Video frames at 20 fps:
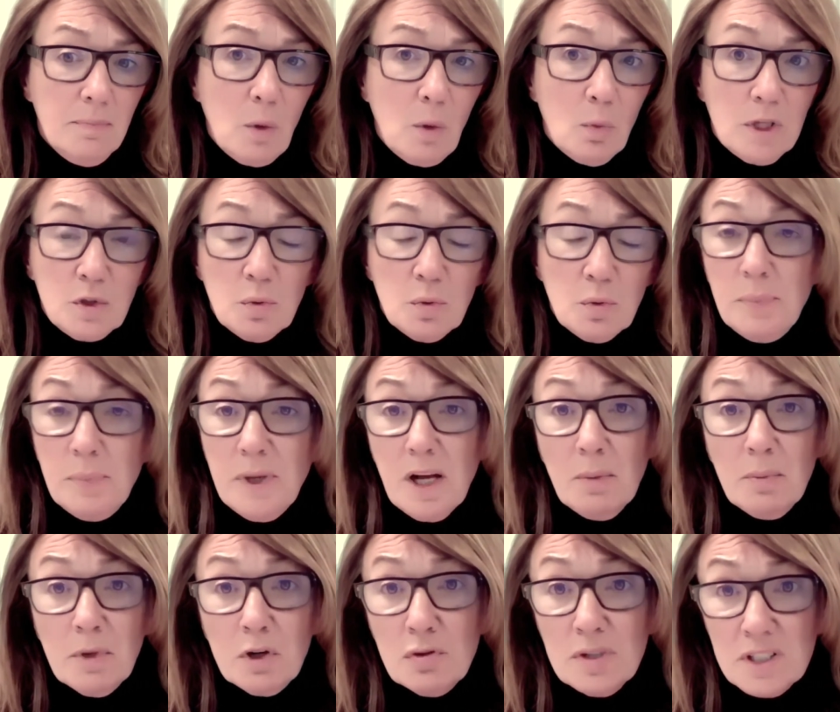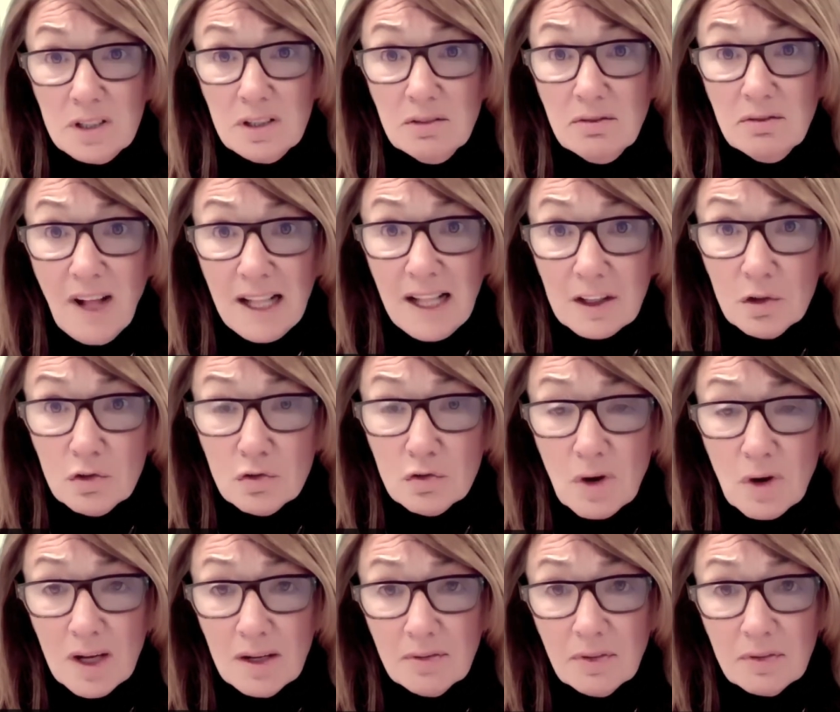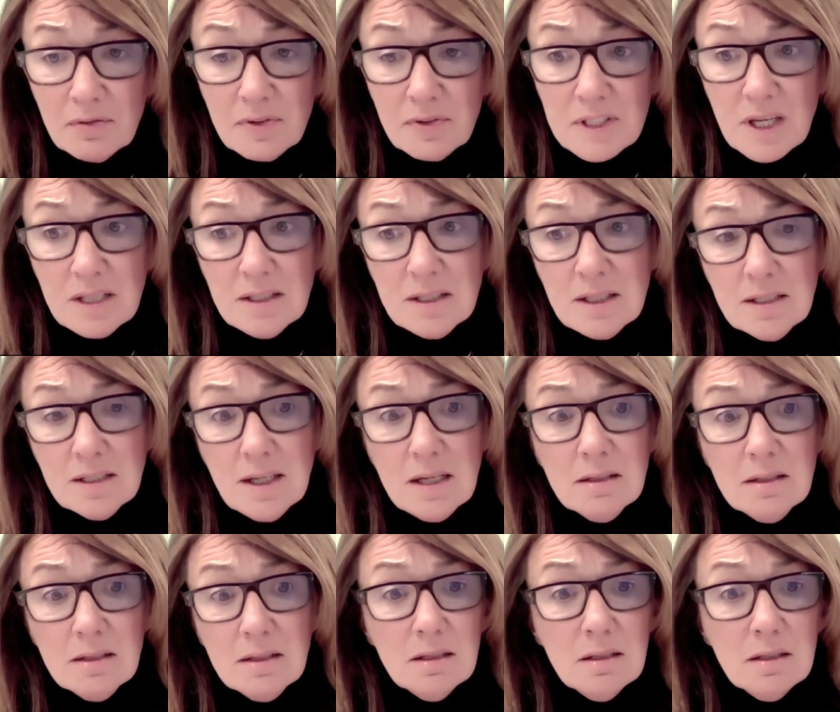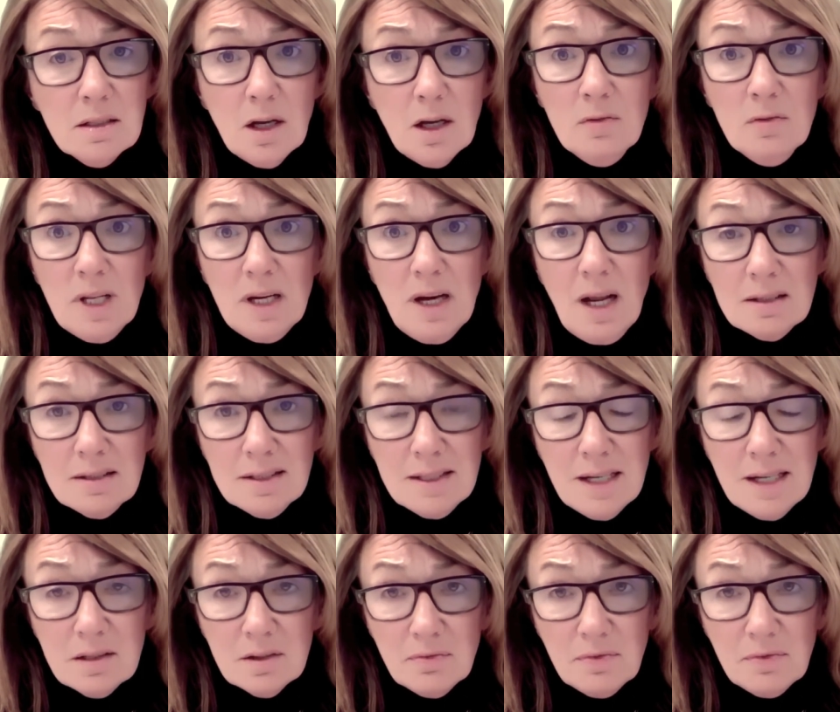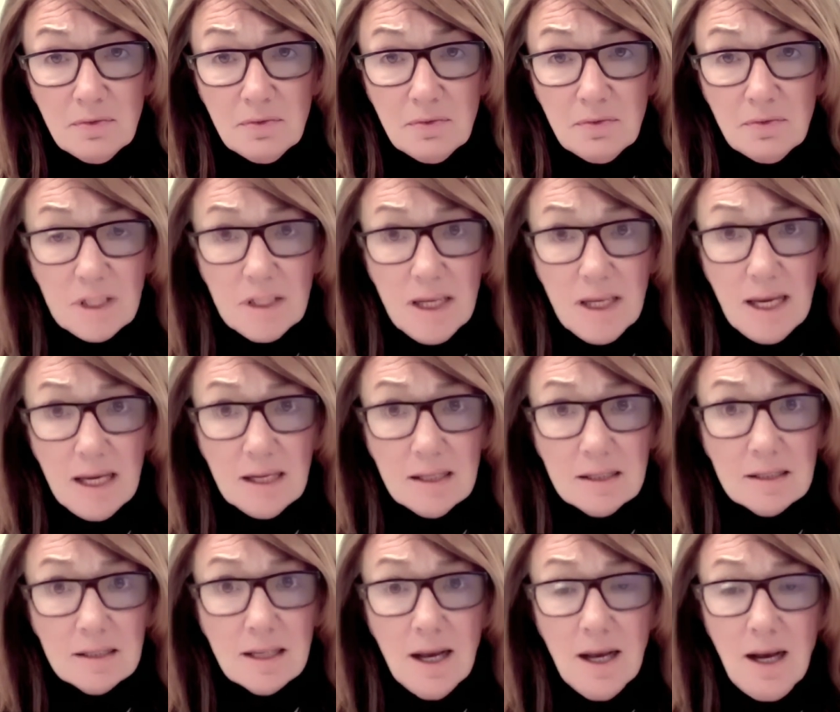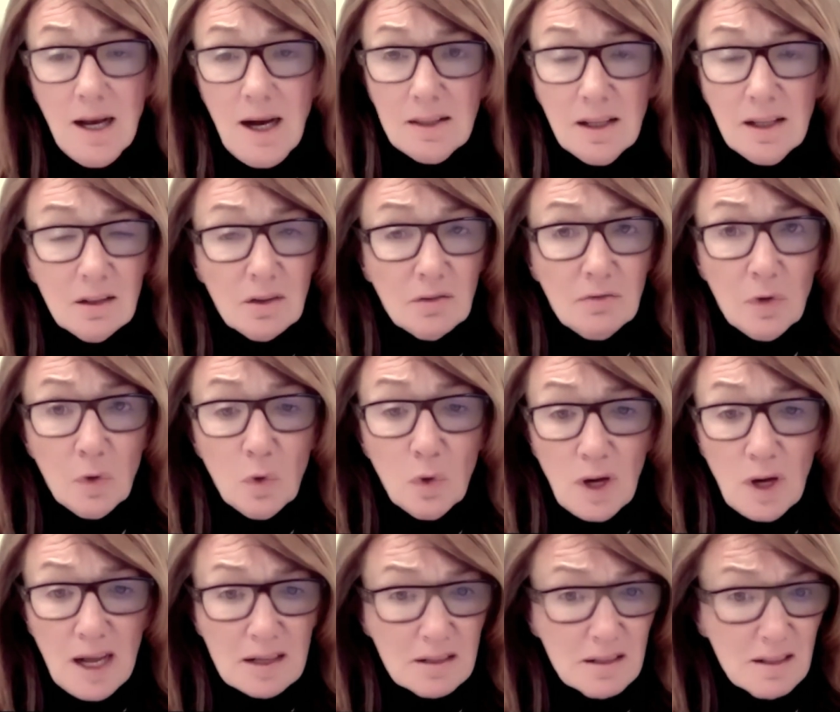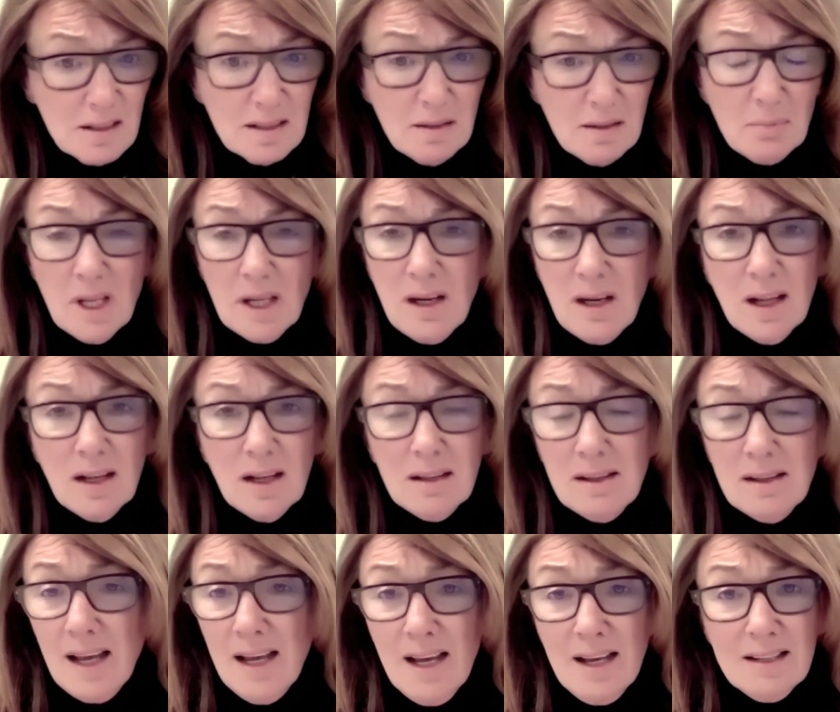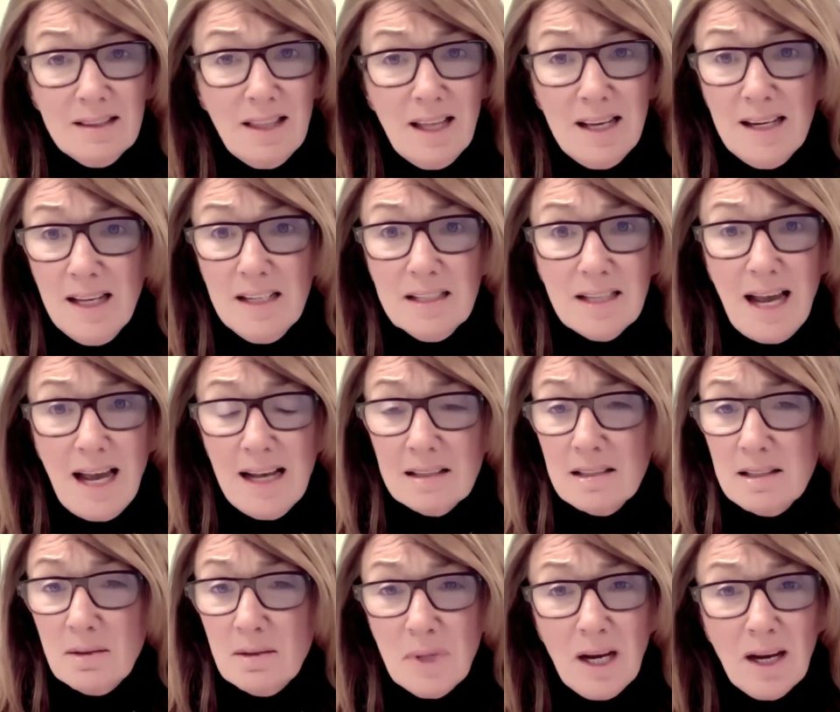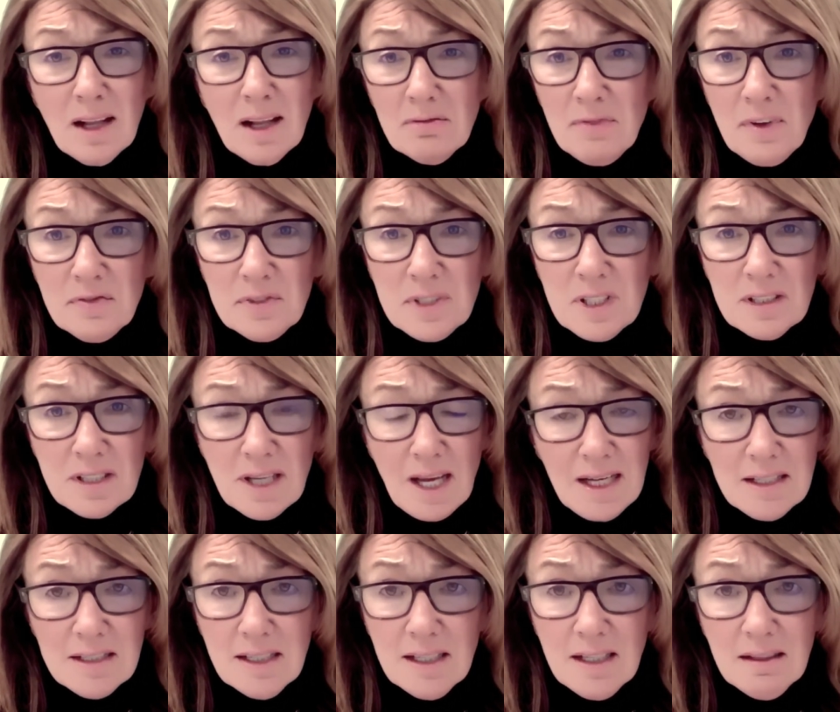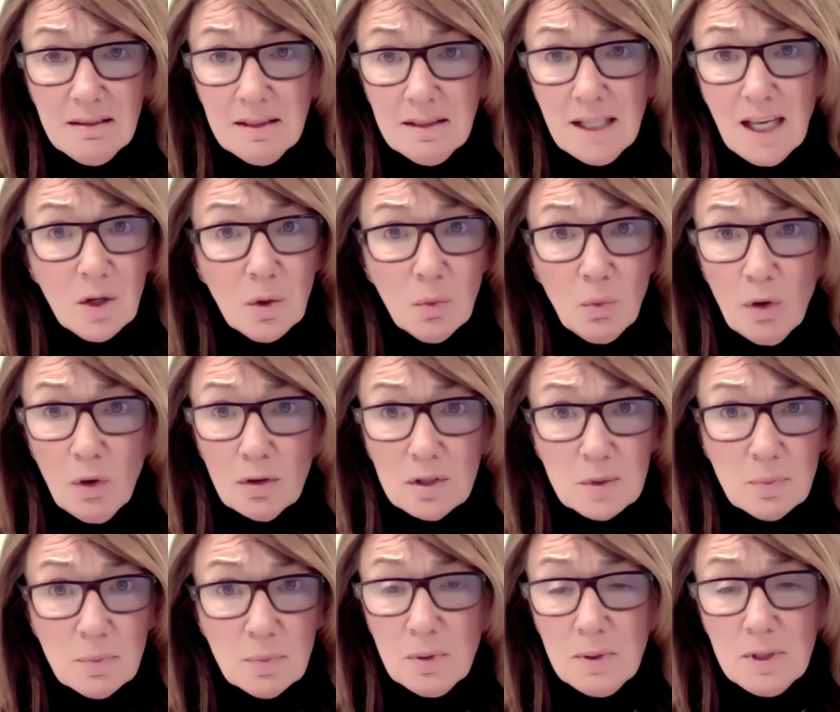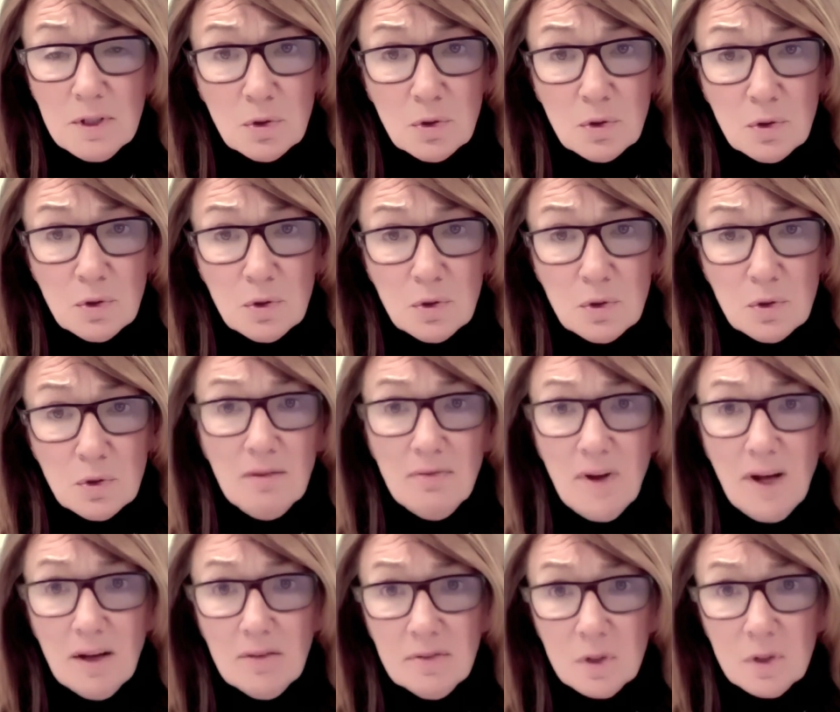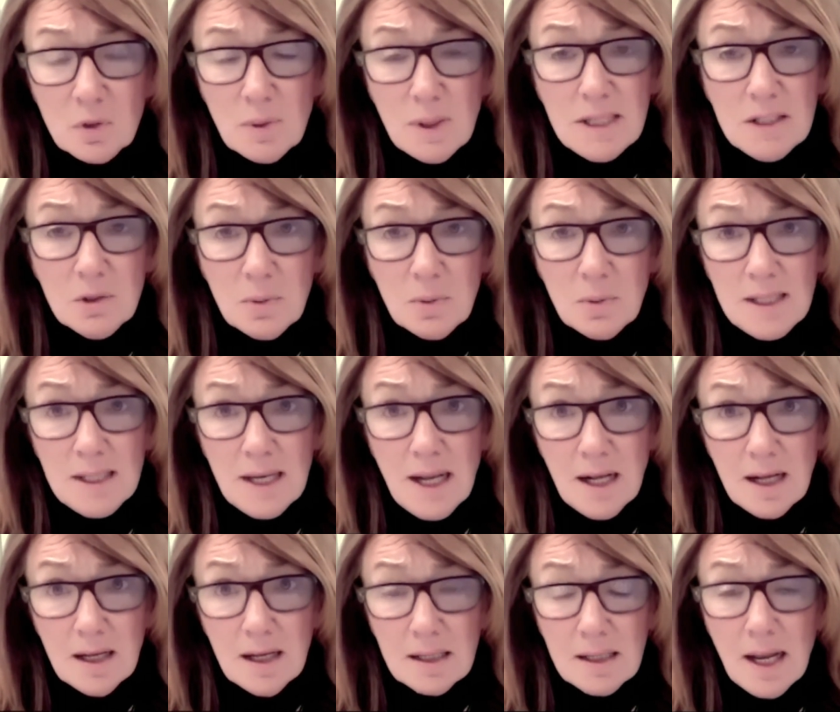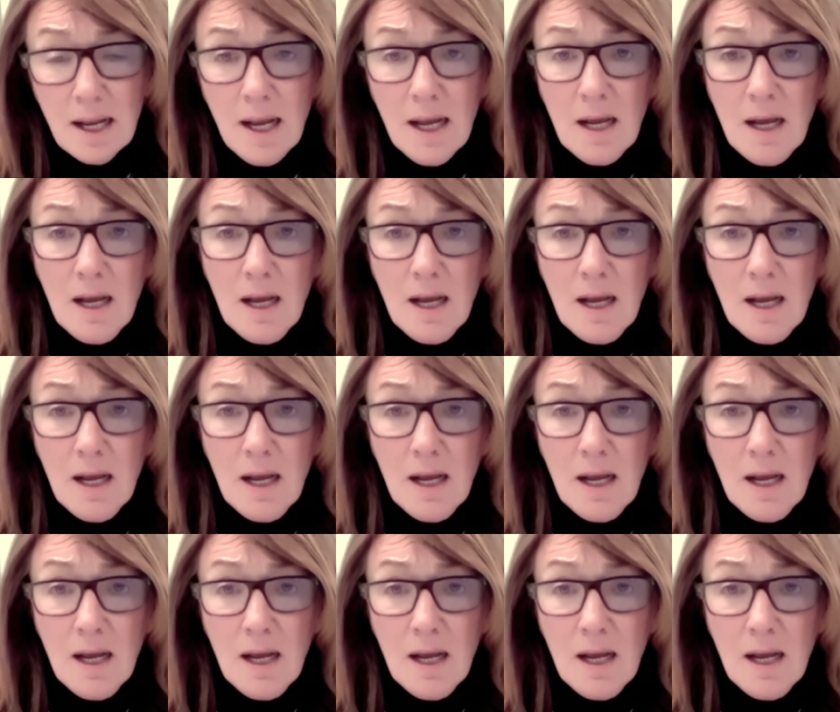which will become a critical value driver for data centers over the next 10 to 15 years. I think the forecasts are something like they need to add something like 15 to 18 gigawatts between 2025 and 2029.